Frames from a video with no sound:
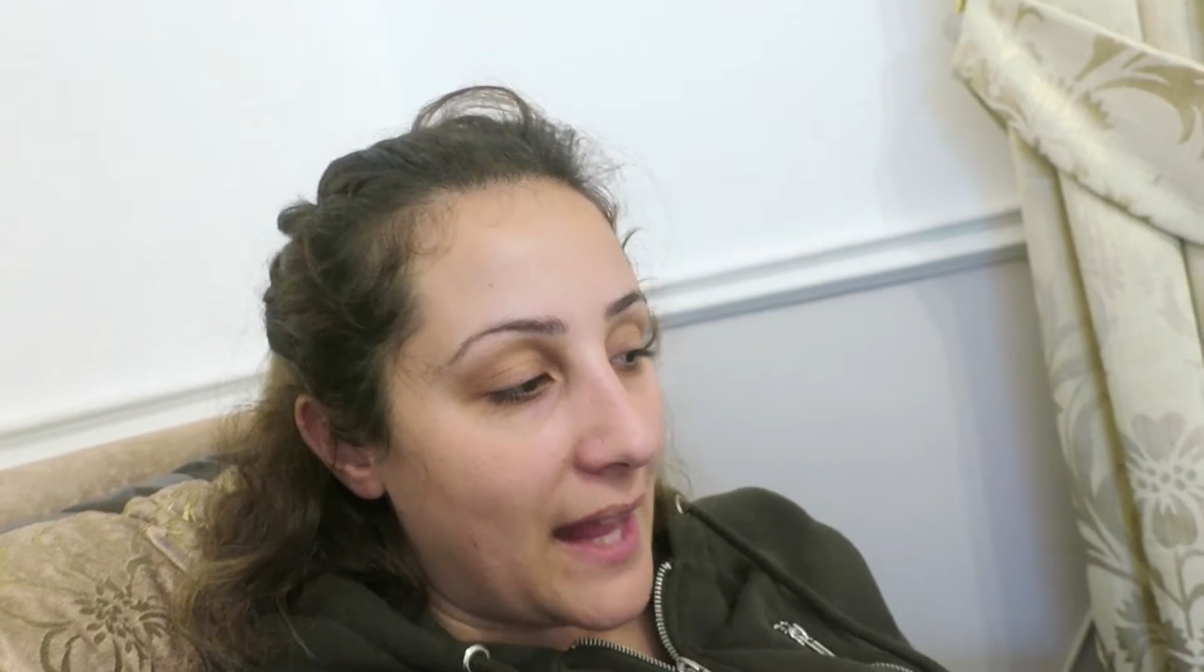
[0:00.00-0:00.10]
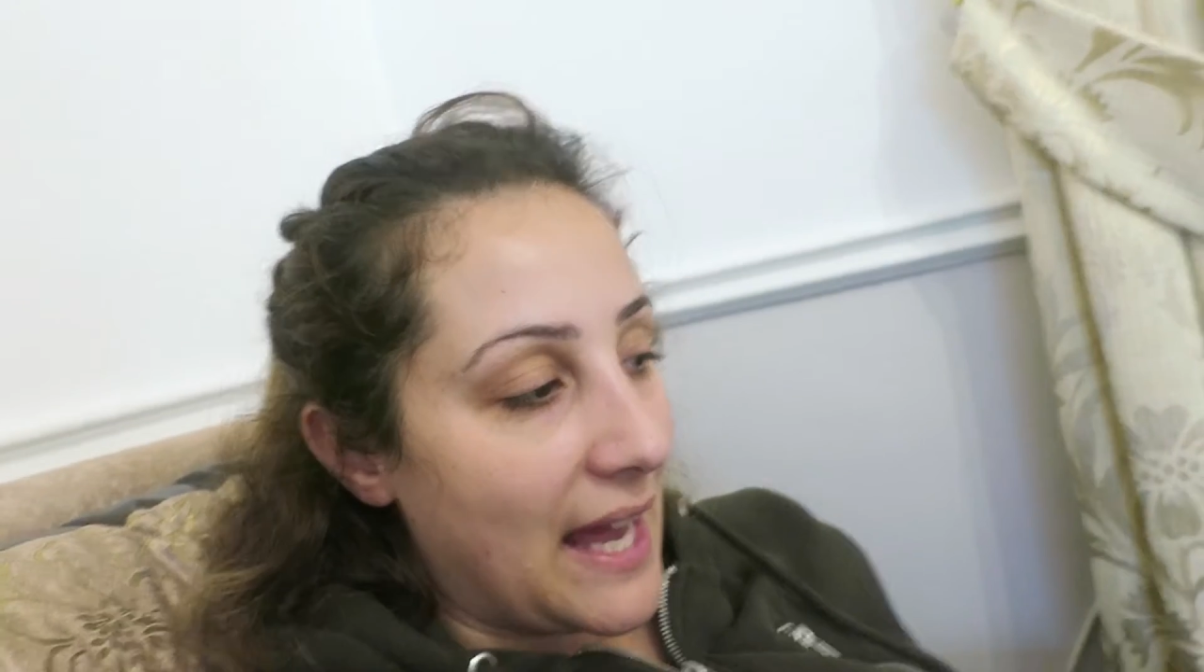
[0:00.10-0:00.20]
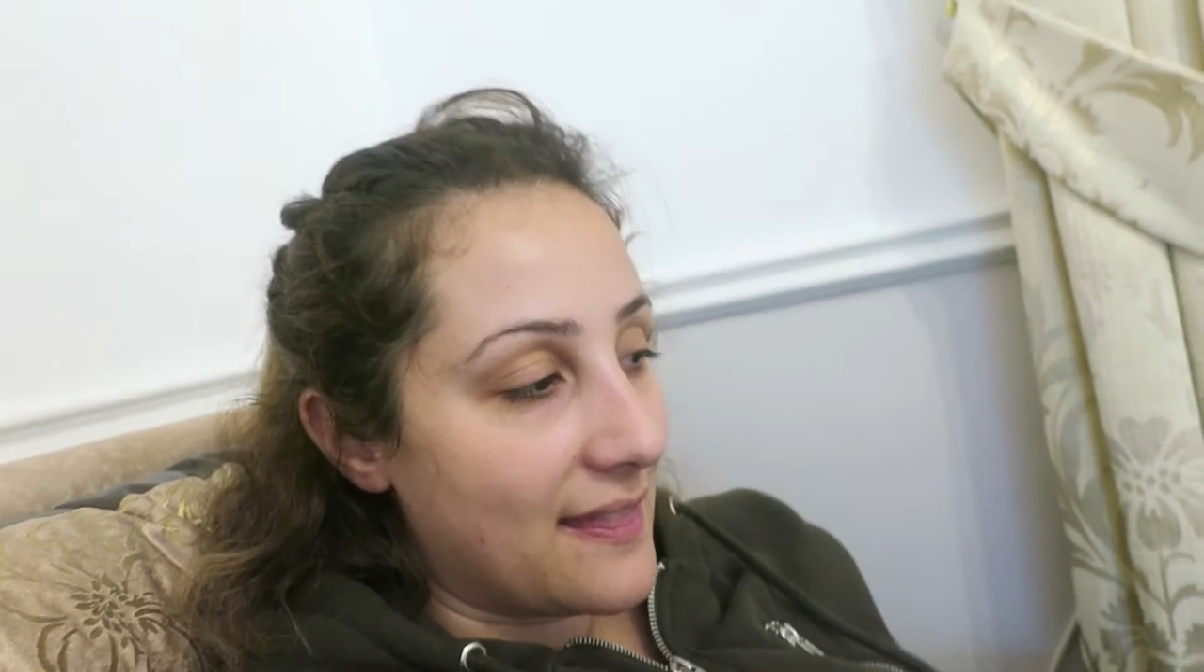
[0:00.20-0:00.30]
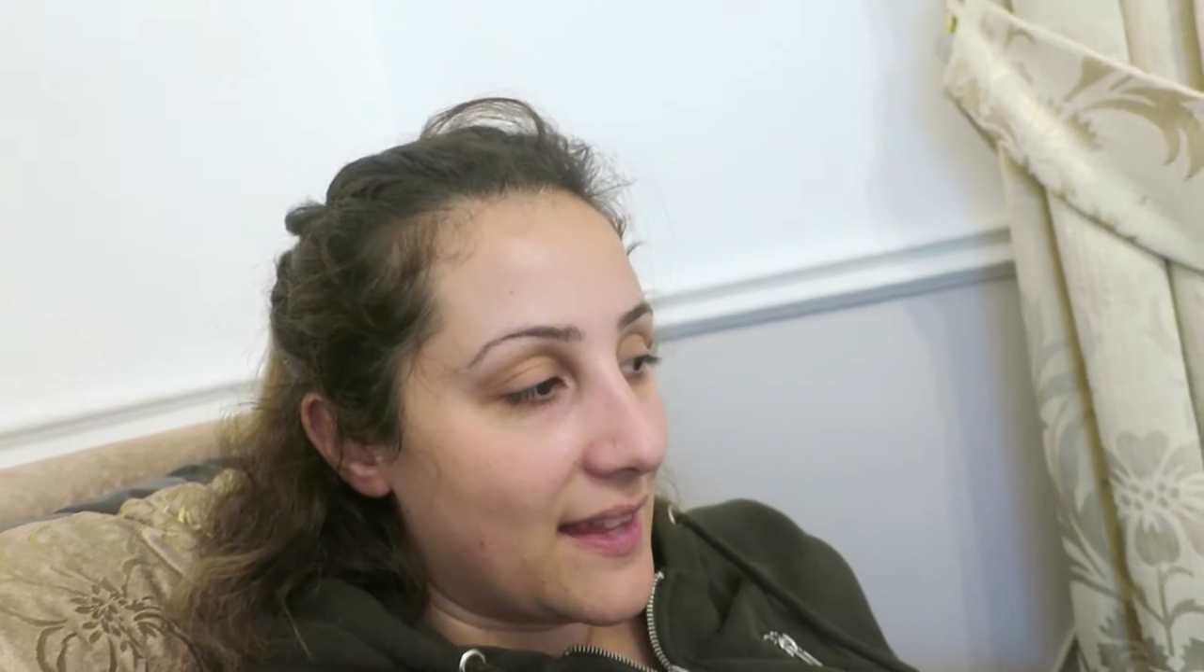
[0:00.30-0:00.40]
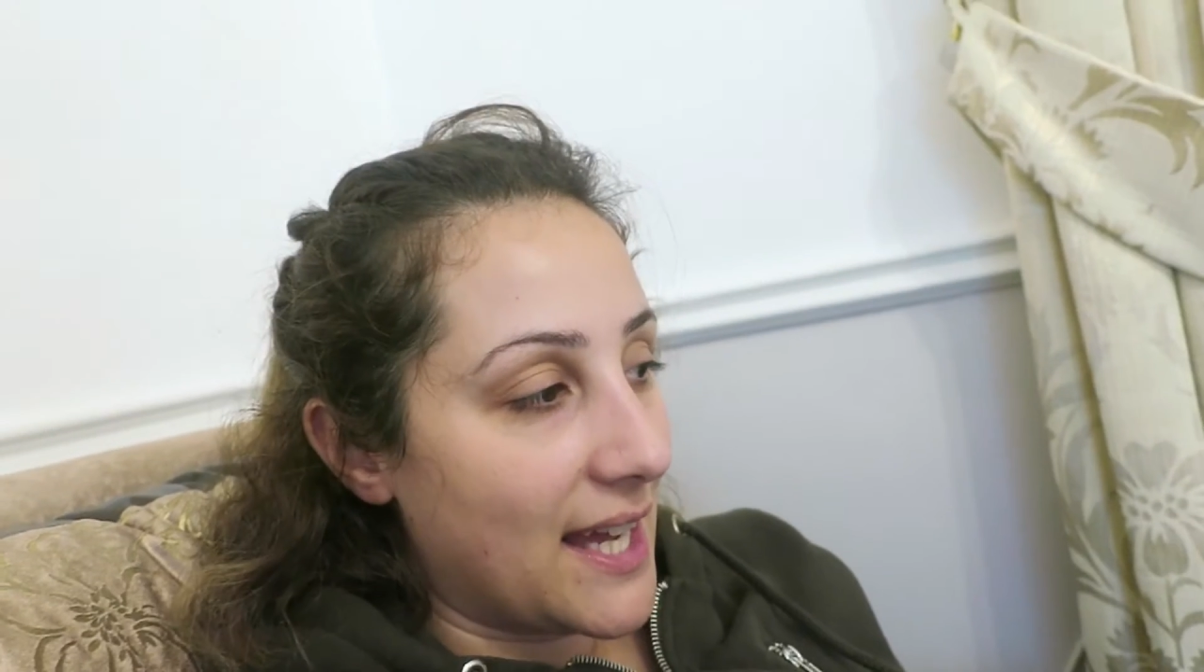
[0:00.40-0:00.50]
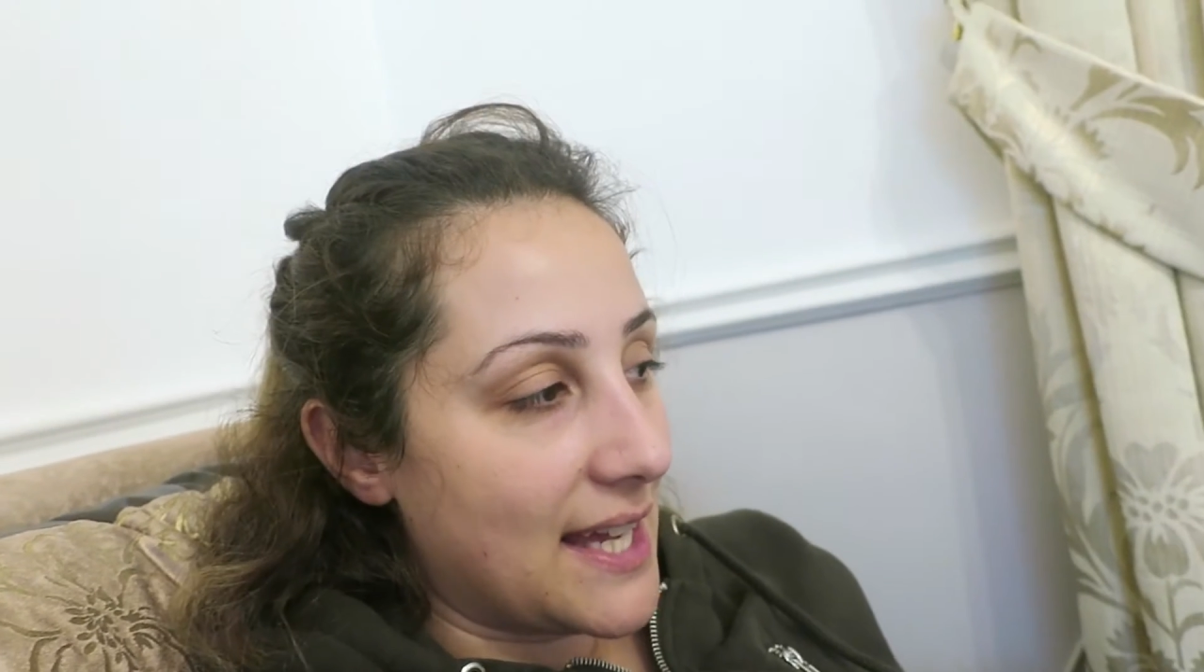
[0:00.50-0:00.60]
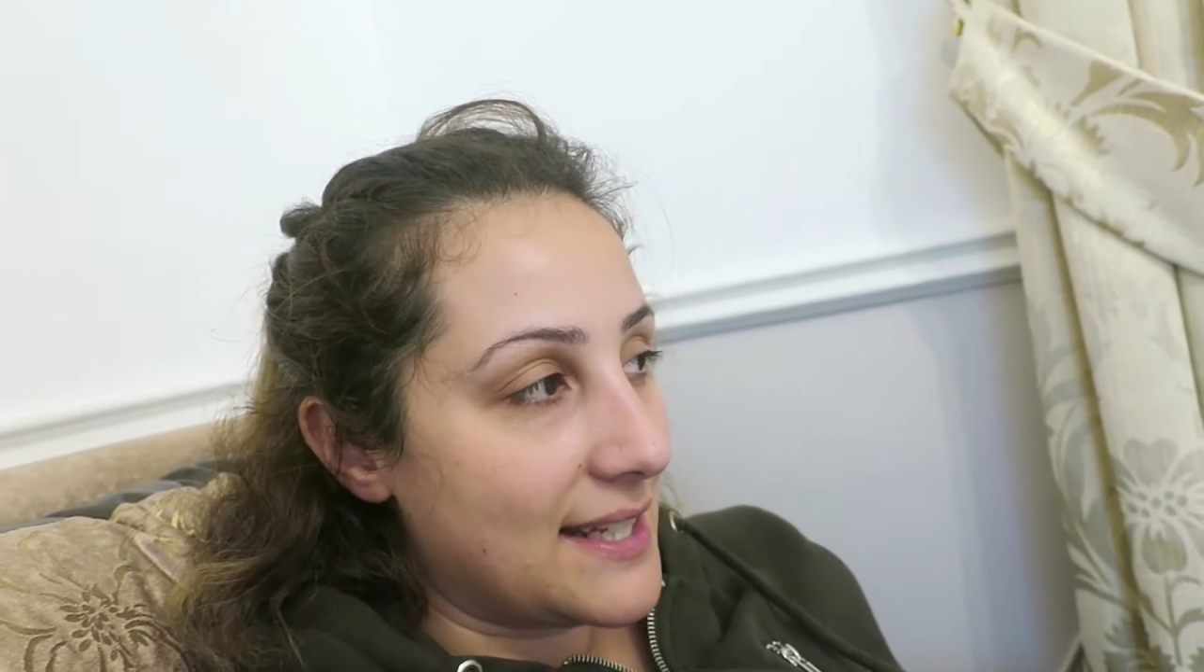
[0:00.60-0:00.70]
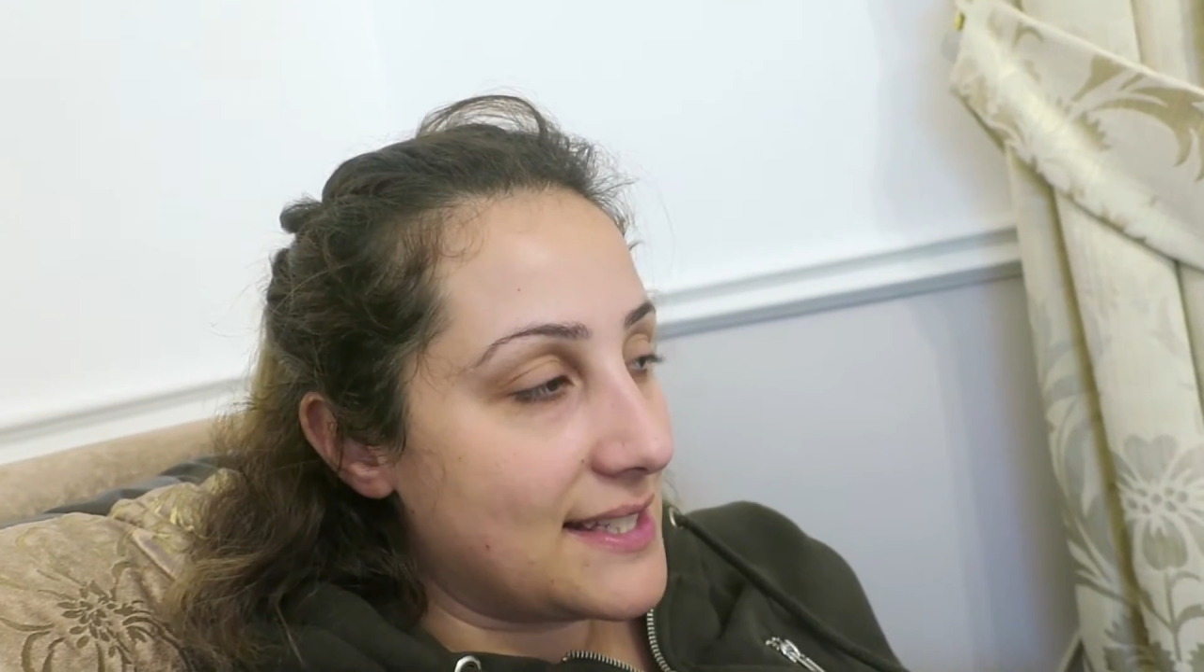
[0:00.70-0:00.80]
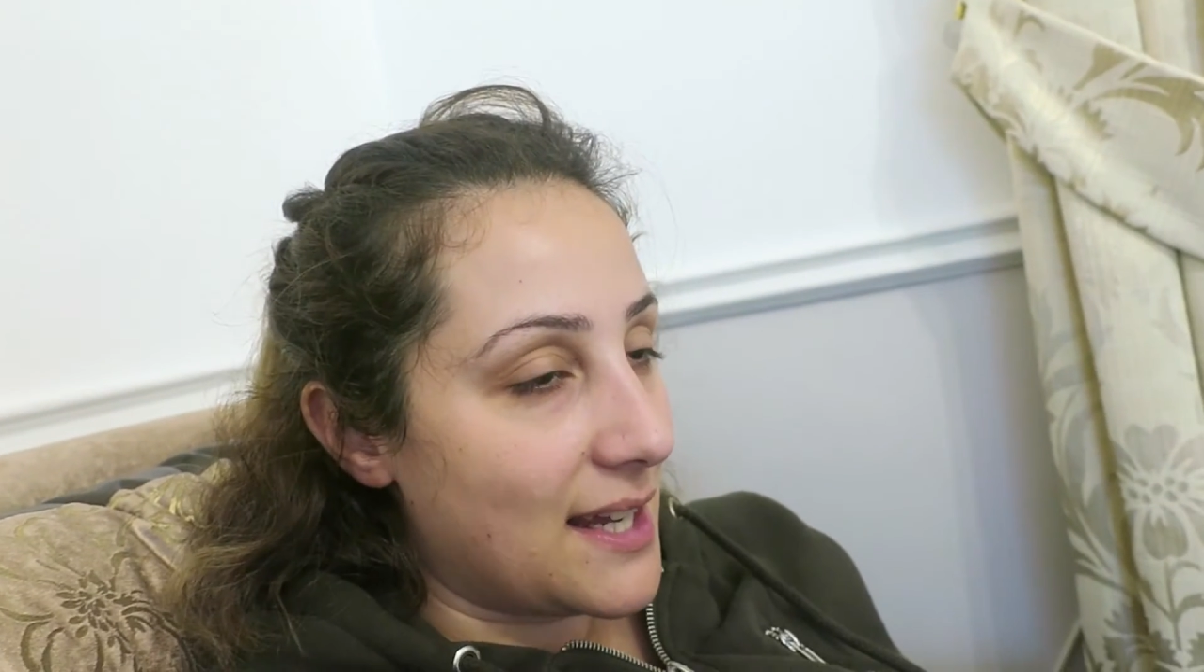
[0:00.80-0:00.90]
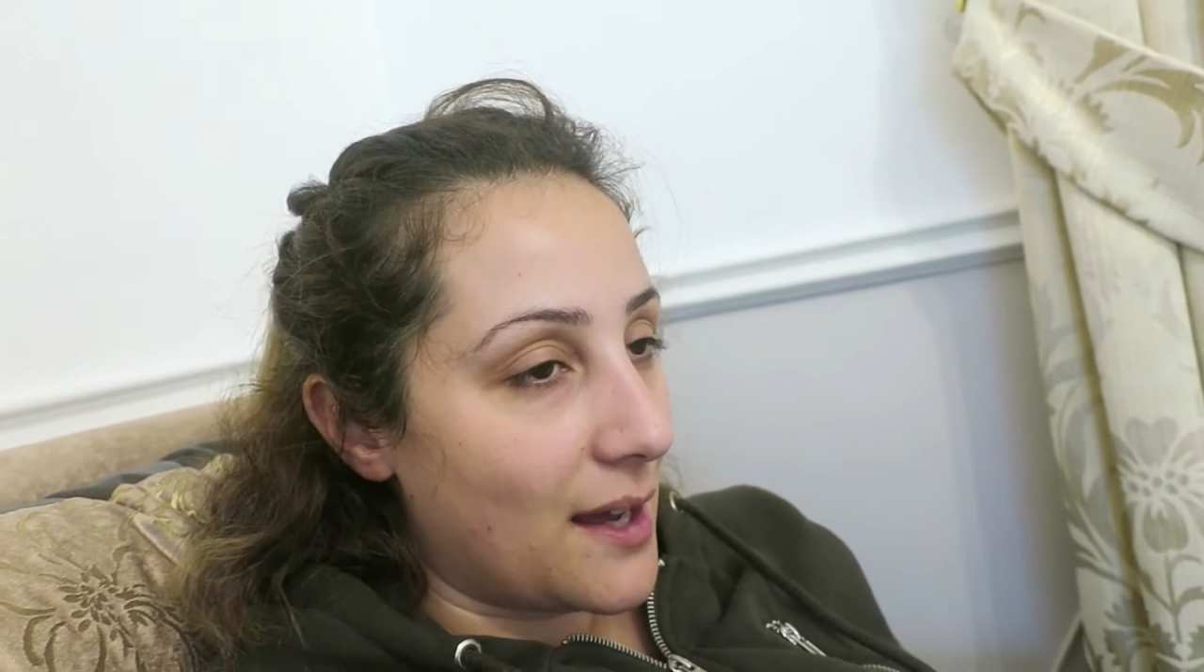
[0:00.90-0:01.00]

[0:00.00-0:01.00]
and that